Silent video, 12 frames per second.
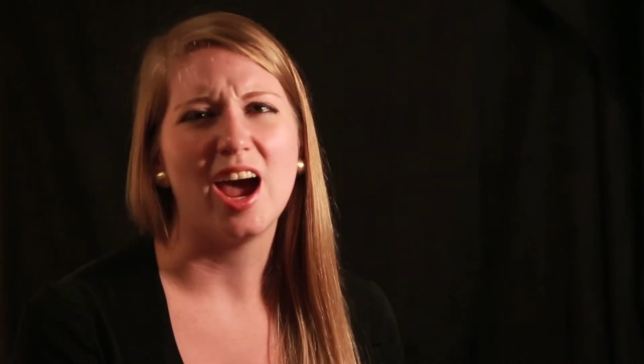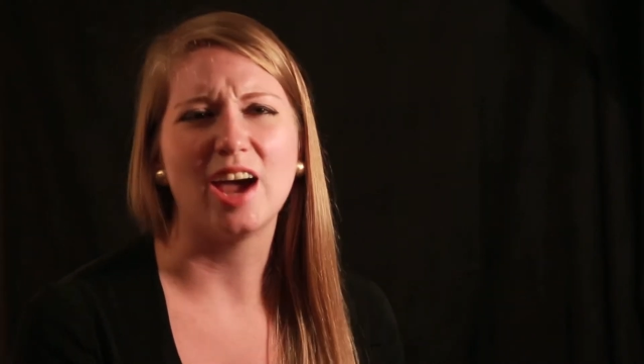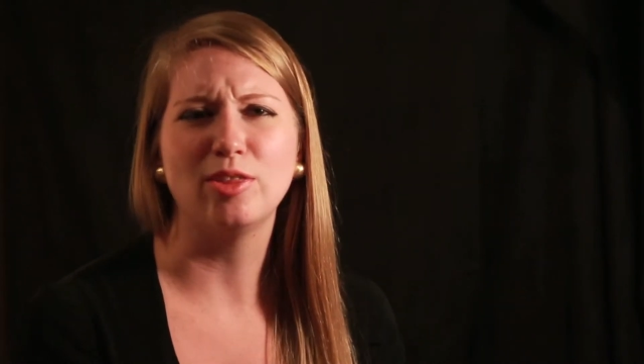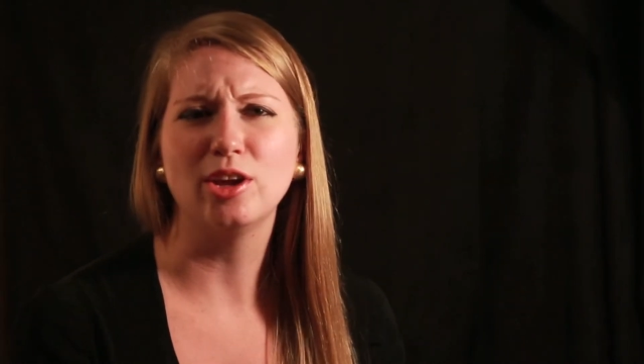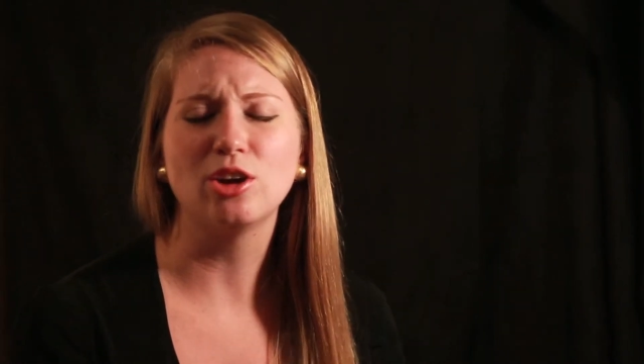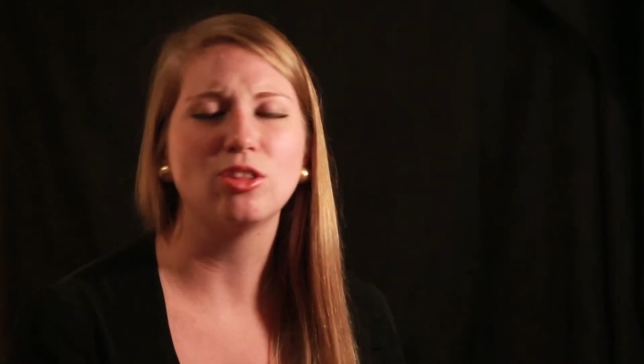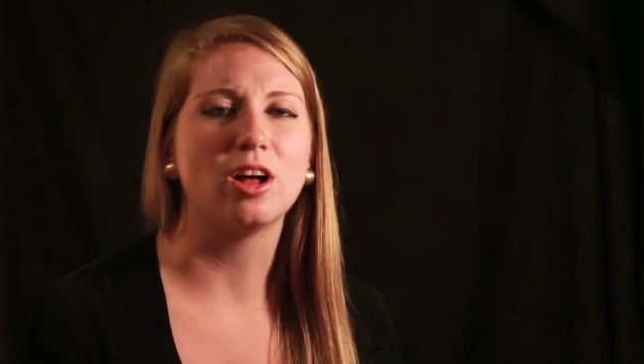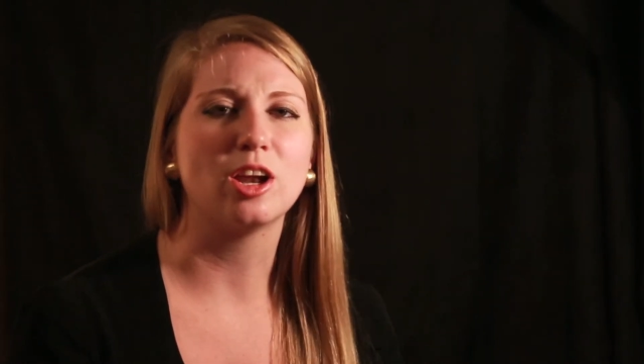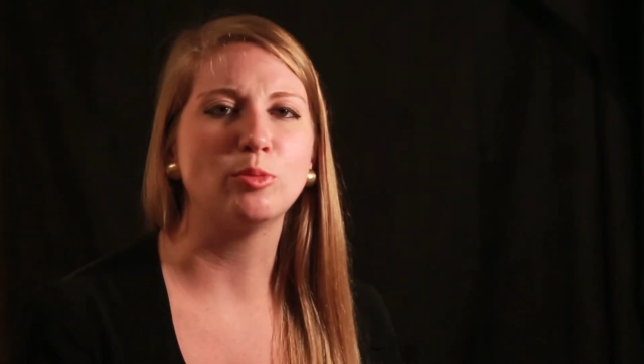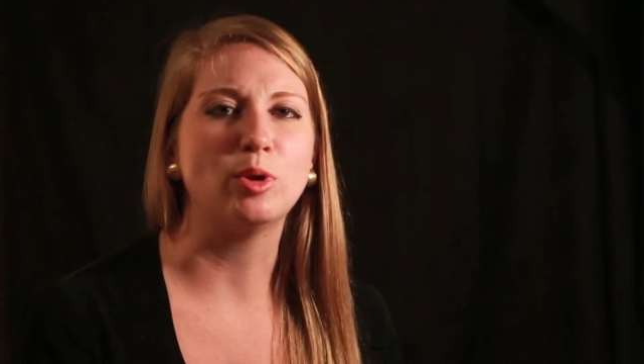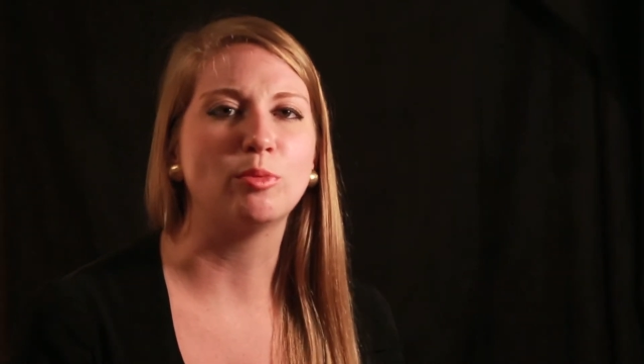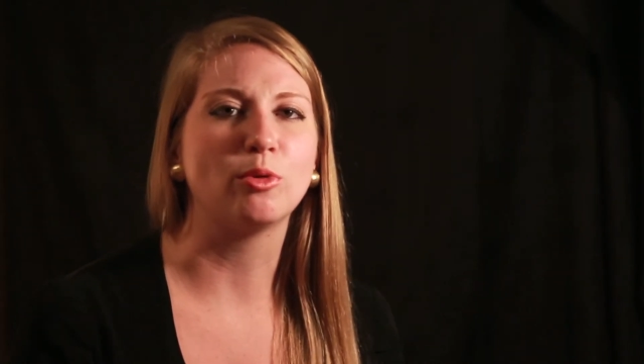I think a lot
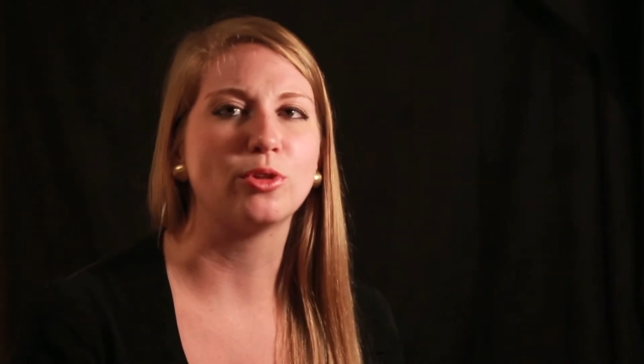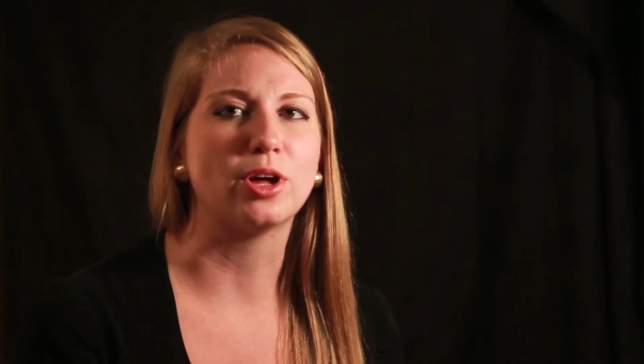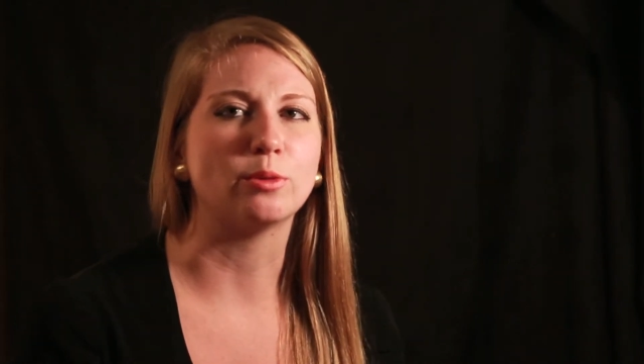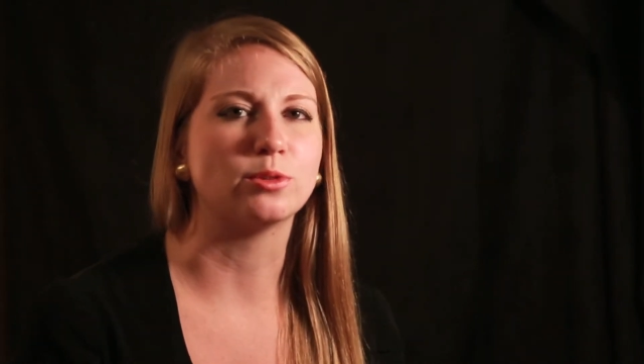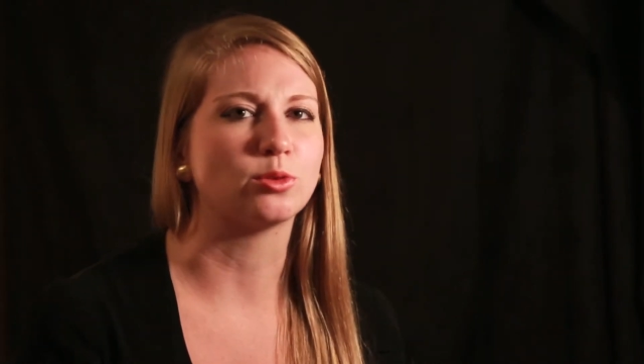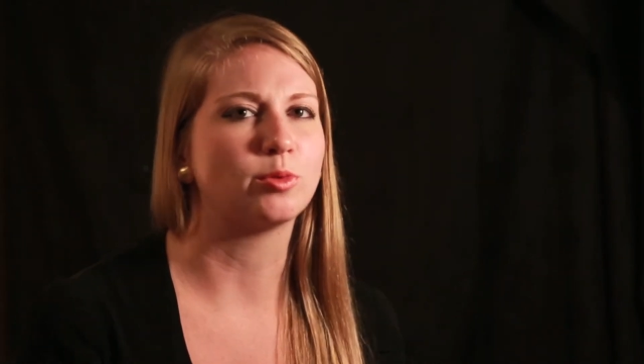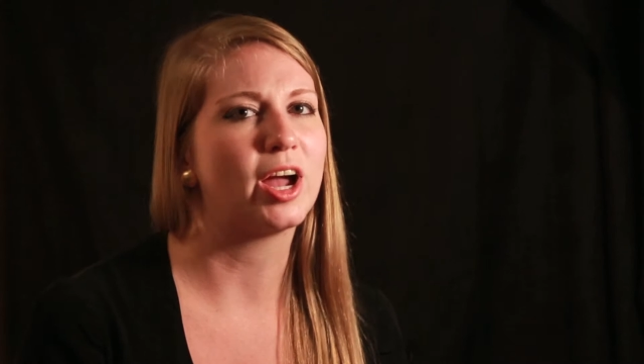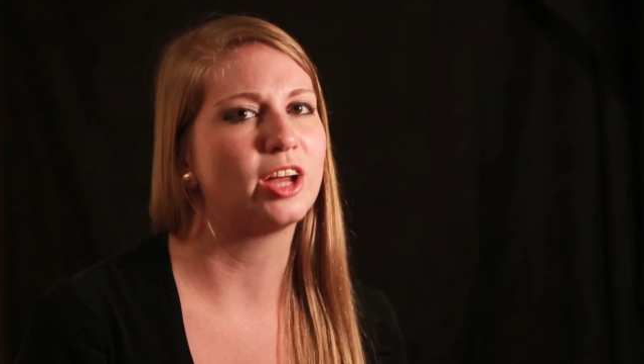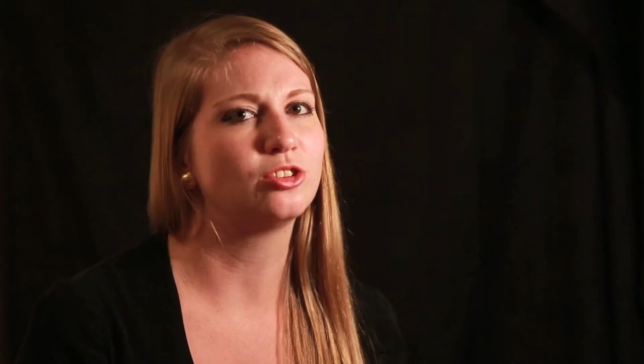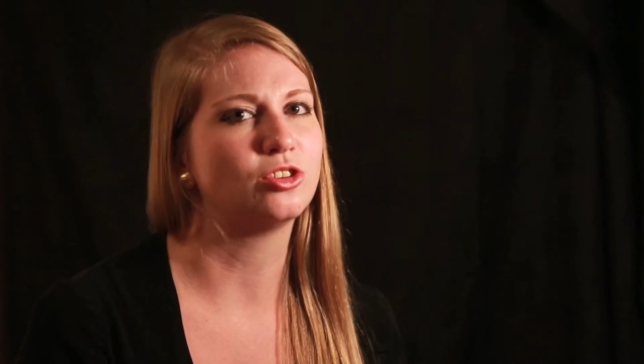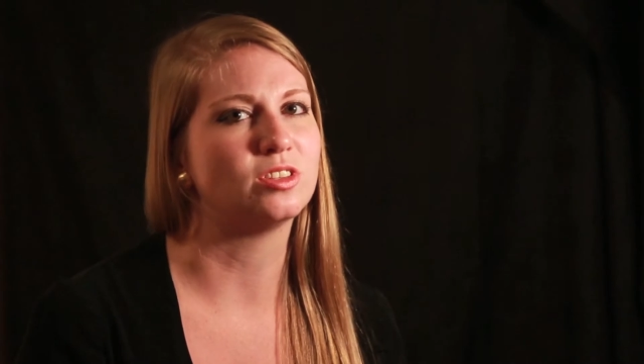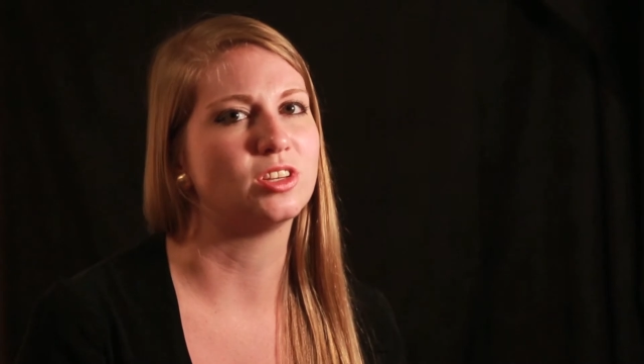of people thought it was a
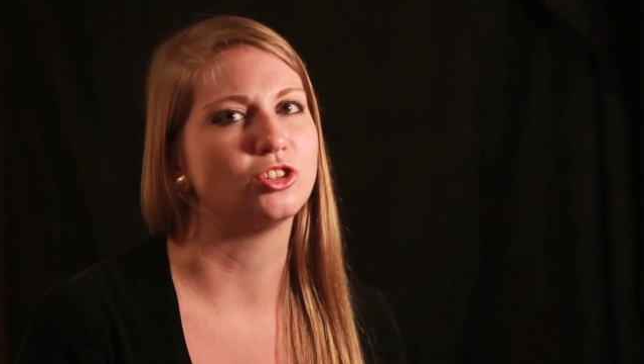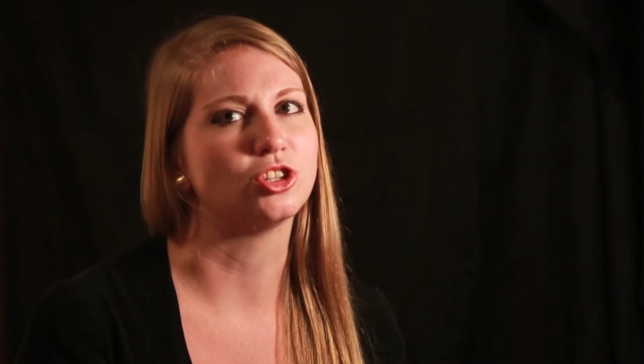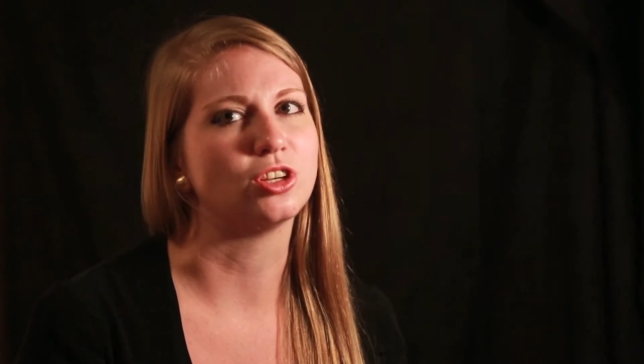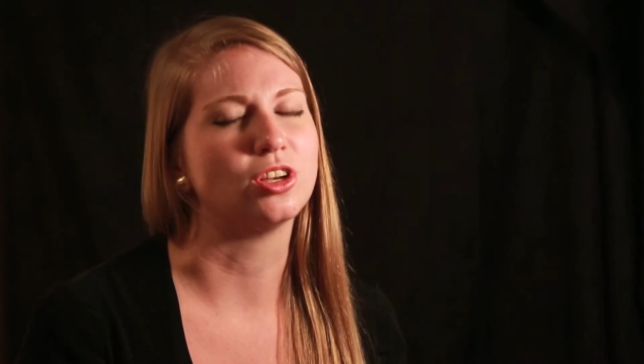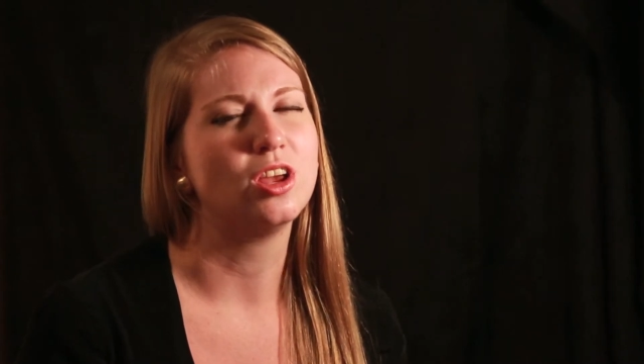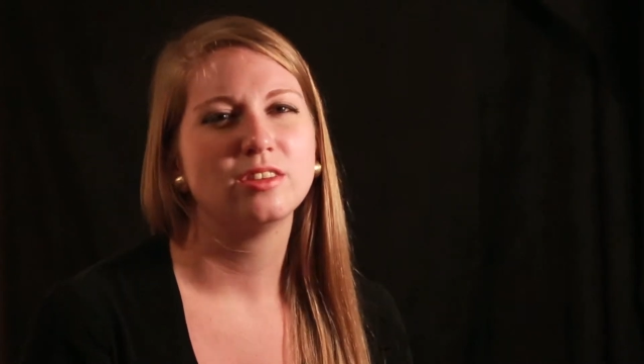rash decision.